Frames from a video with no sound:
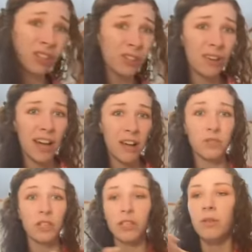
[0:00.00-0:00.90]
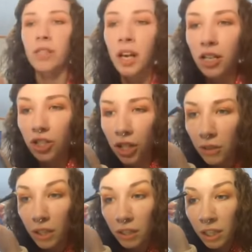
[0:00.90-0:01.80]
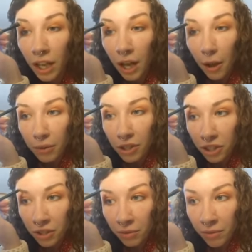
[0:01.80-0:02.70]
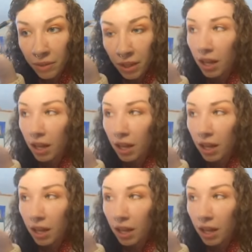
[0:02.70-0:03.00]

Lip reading: You don't have to use an eyeshadow color. But you know,